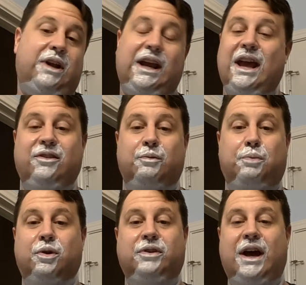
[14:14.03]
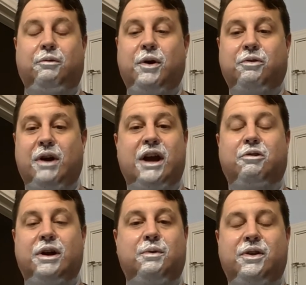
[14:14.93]
I can't support that, whether I
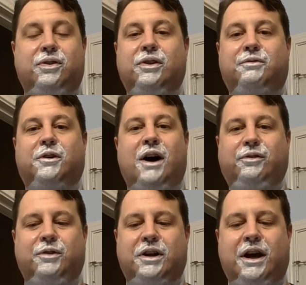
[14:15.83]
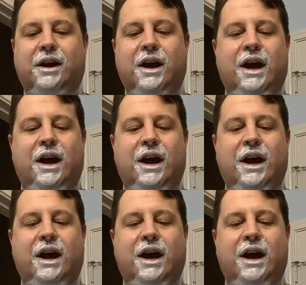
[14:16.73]
agree with the philosophy or not.